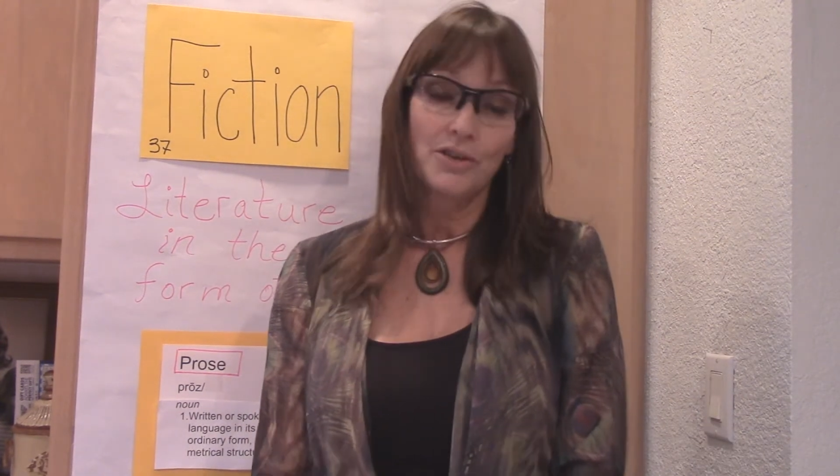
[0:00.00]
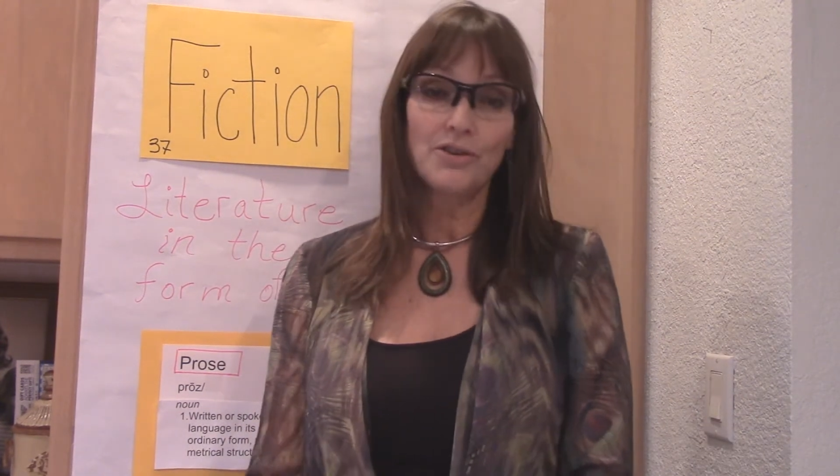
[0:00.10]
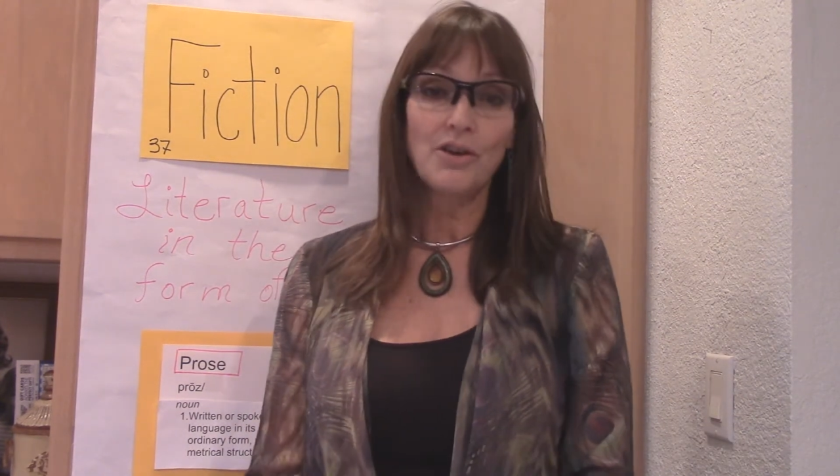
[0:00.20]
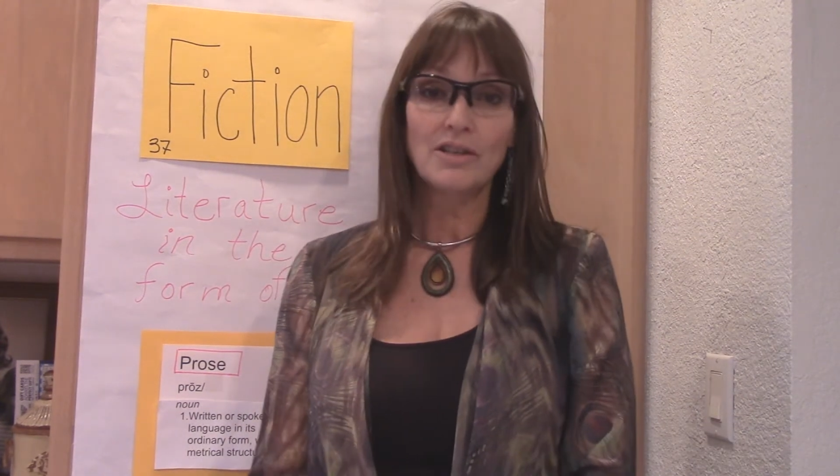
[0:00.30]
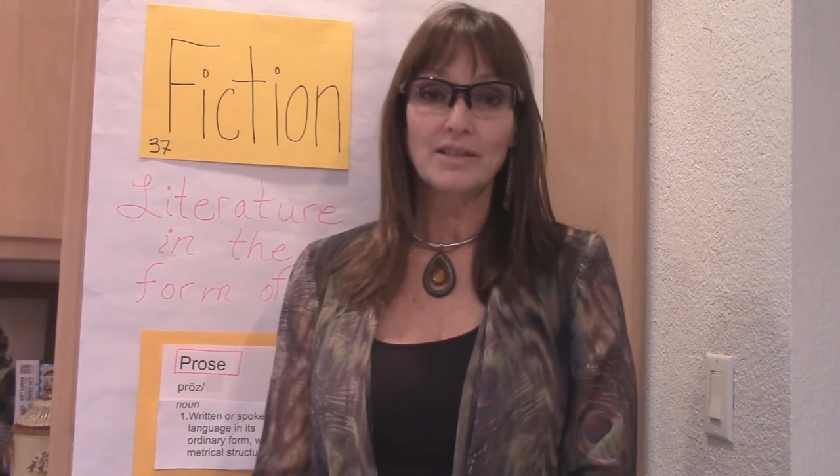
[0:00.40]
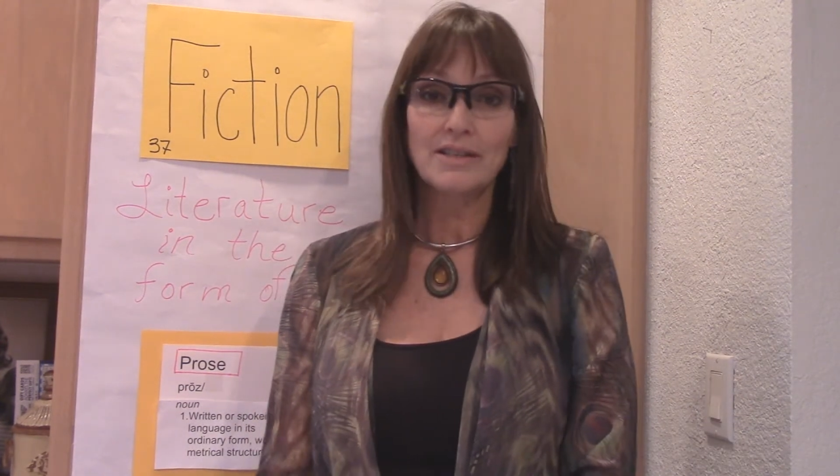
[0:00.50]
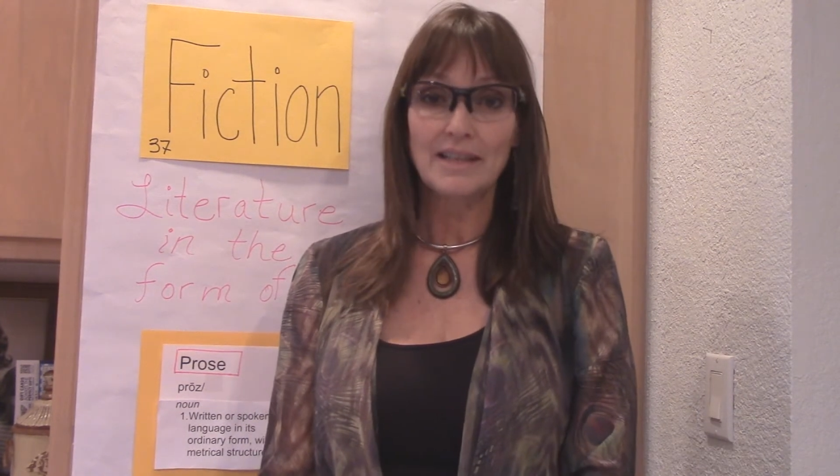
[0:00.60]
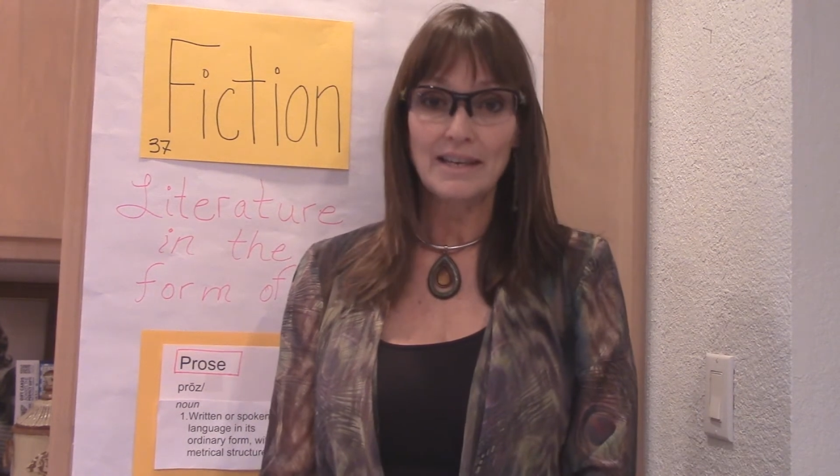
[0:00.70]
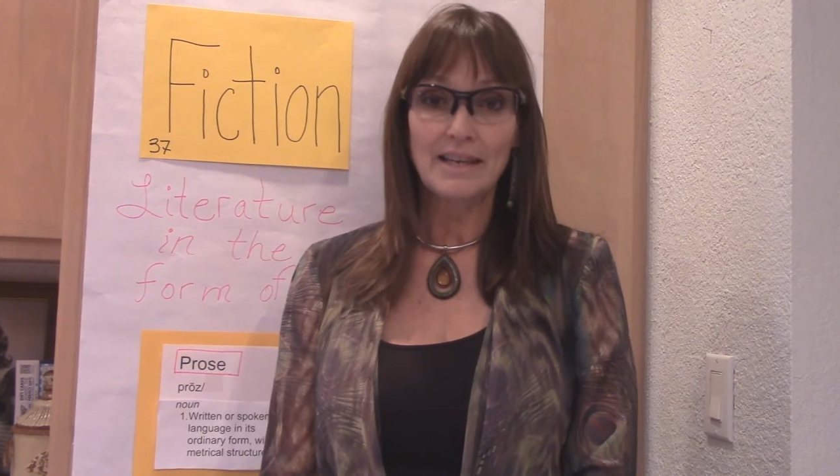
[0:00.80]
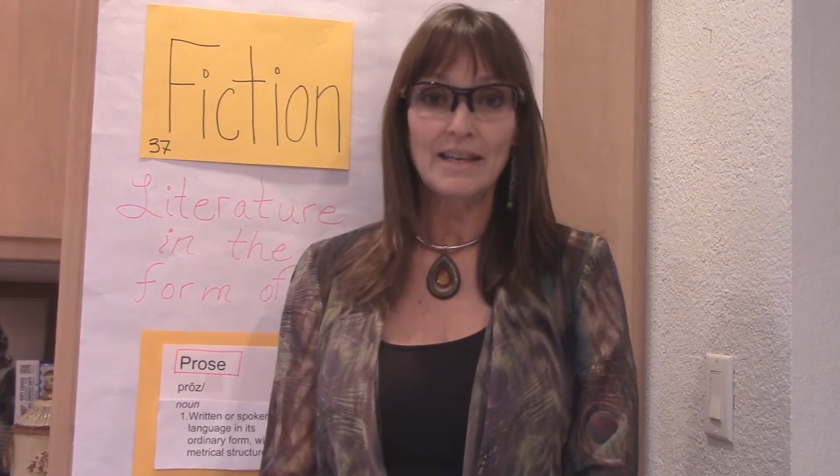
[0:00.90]
You're not
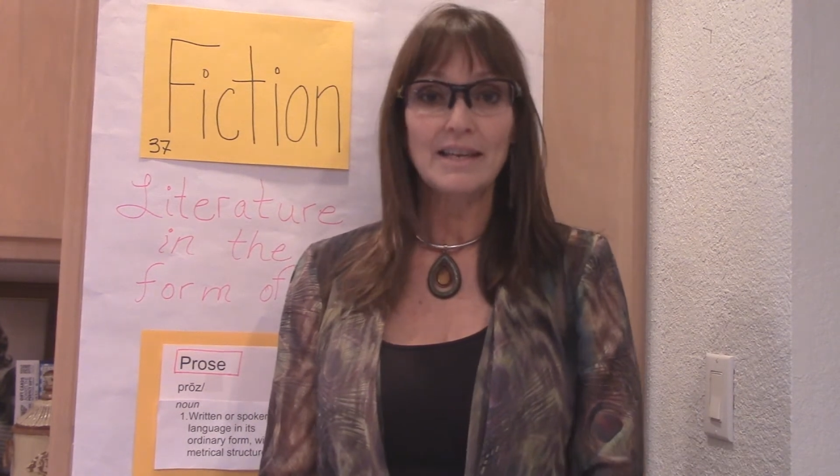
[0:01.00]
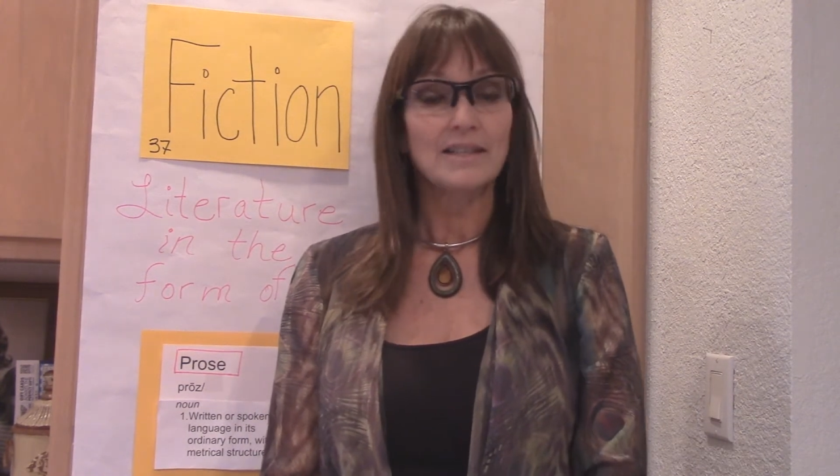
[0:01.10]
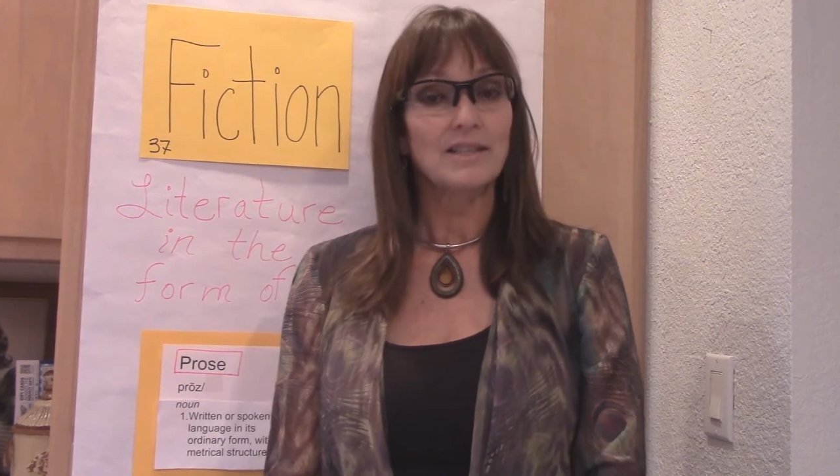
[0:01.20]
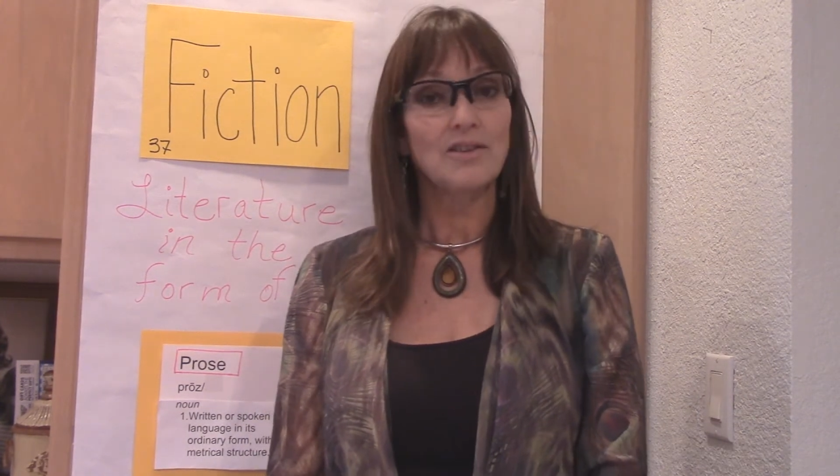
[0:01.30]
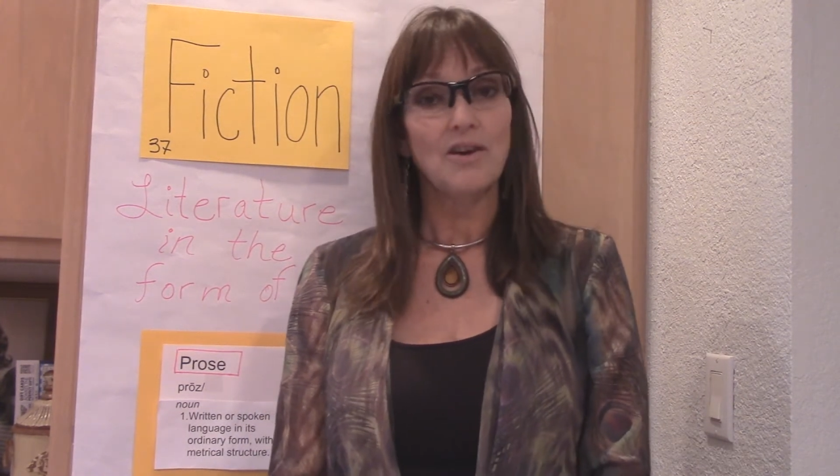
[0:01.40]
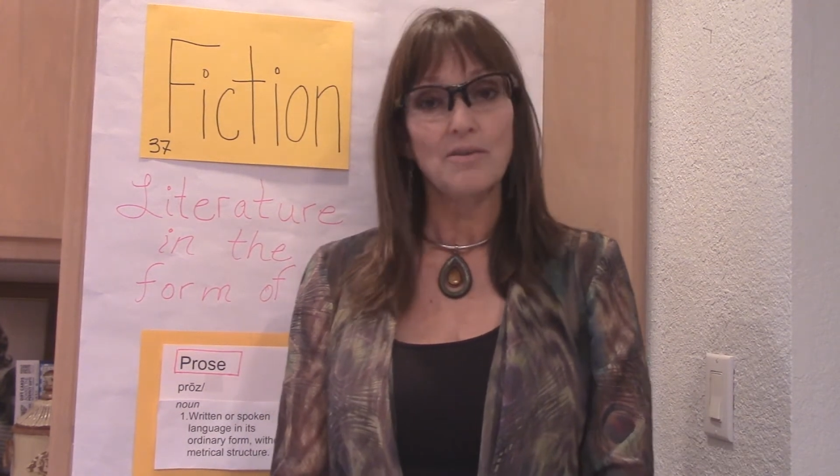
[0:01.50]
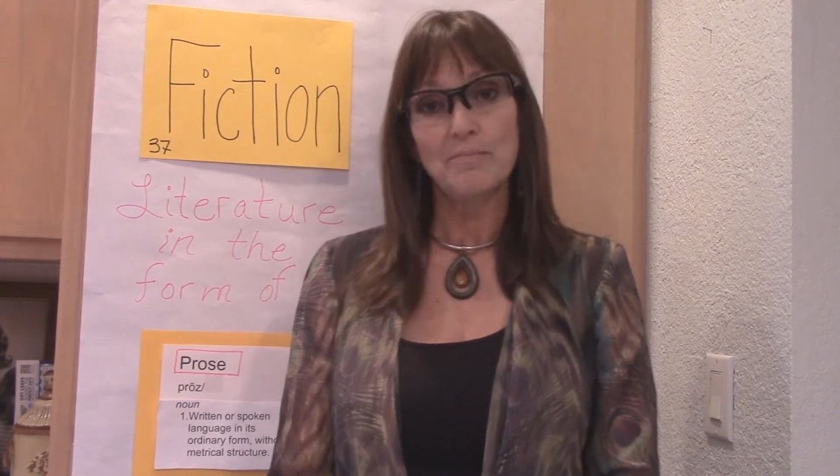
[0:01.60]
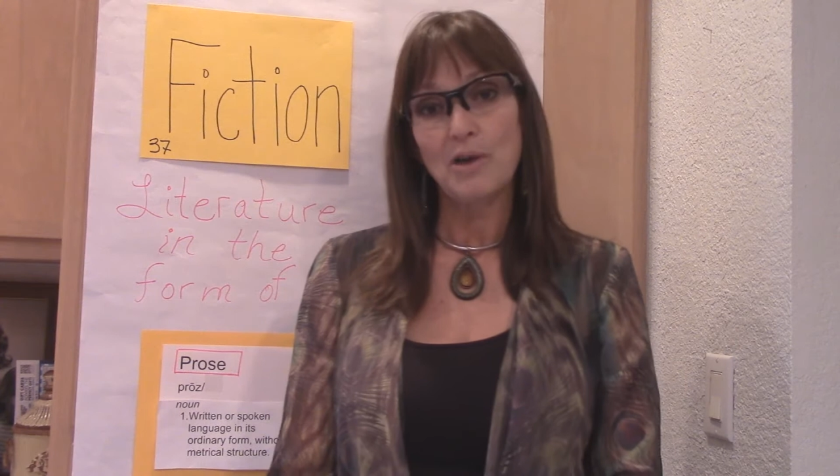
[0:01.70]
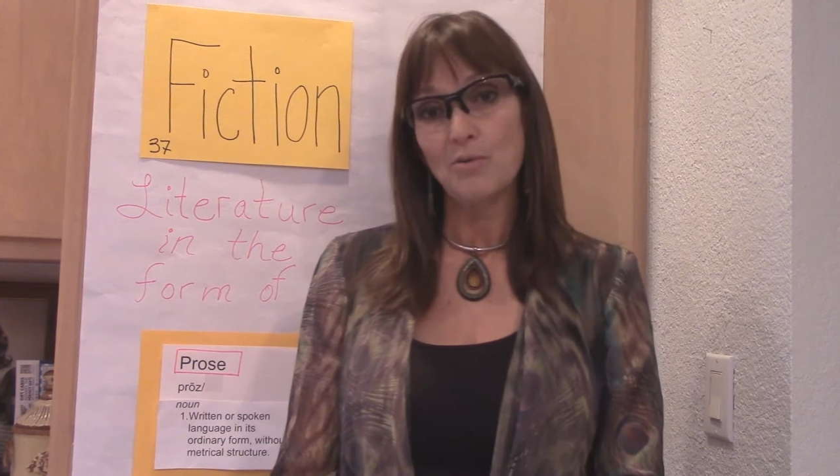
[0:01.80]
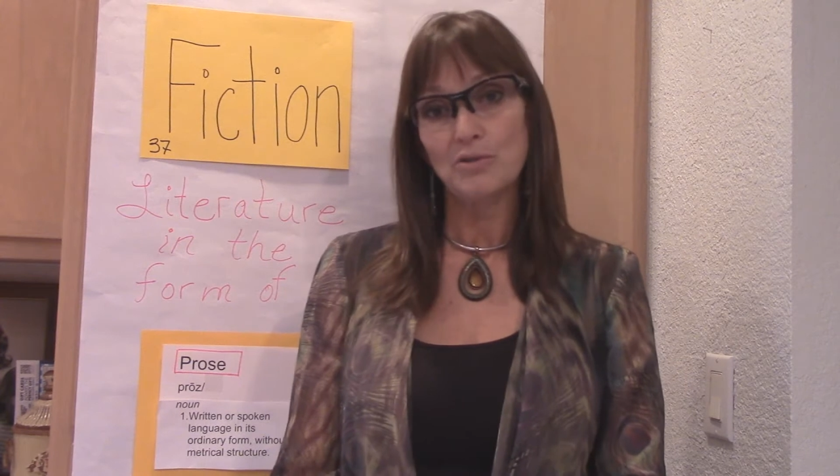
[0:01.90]
singing, it's
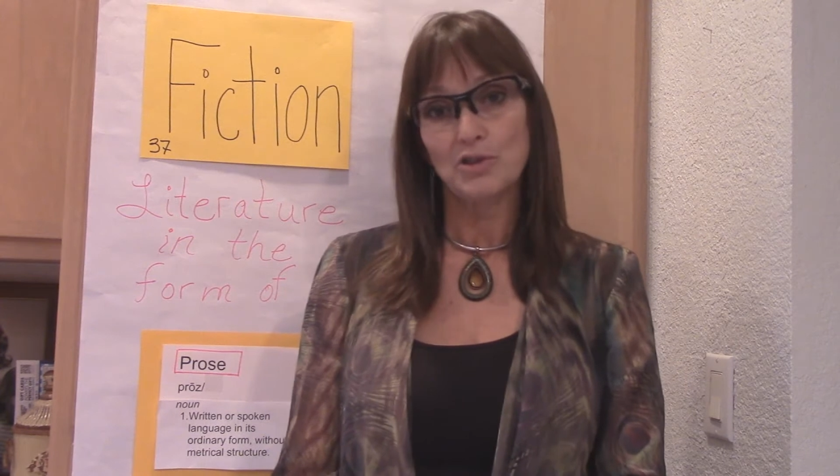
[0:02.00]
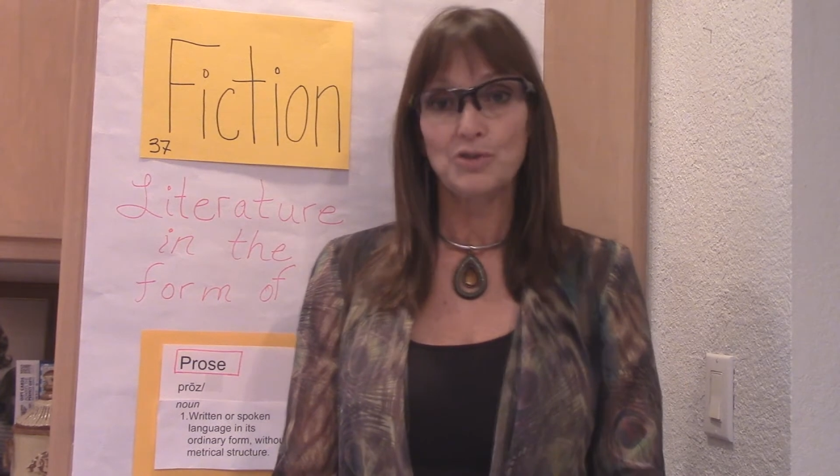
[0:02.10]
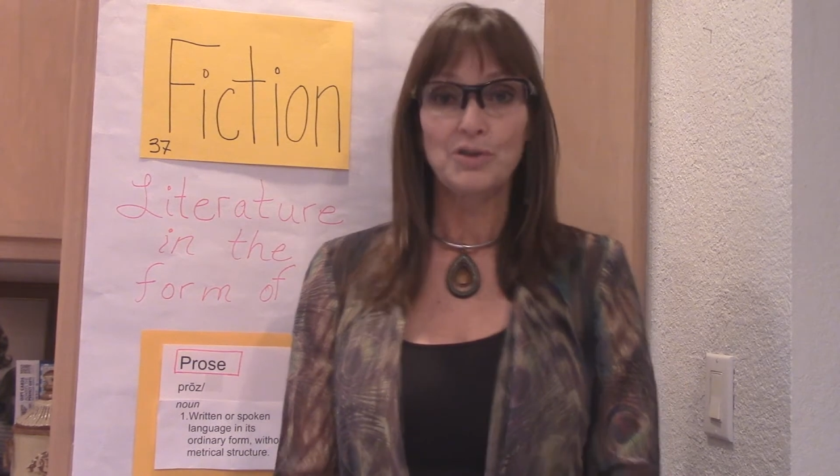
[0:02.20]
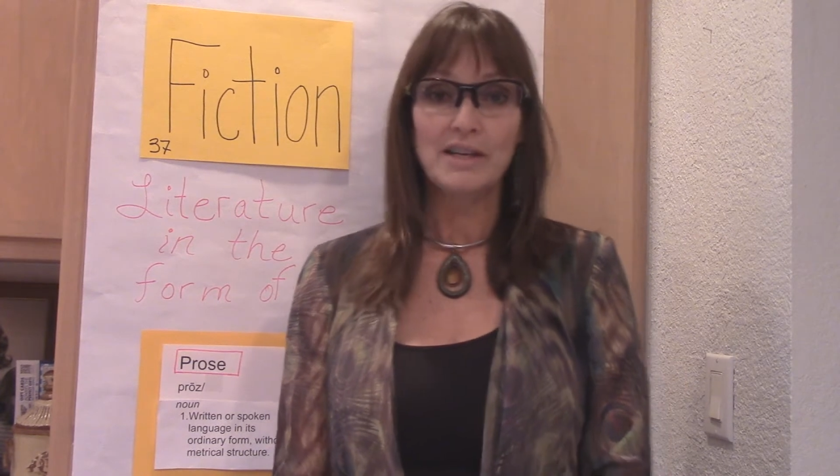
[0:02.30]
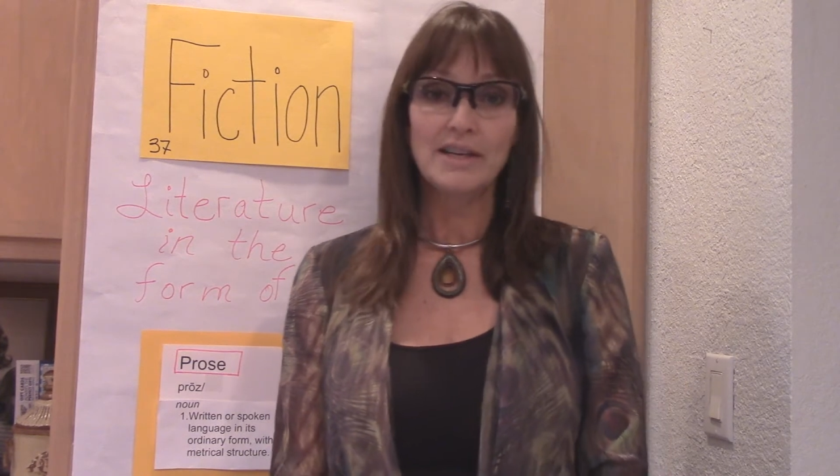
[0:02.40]
not poetry,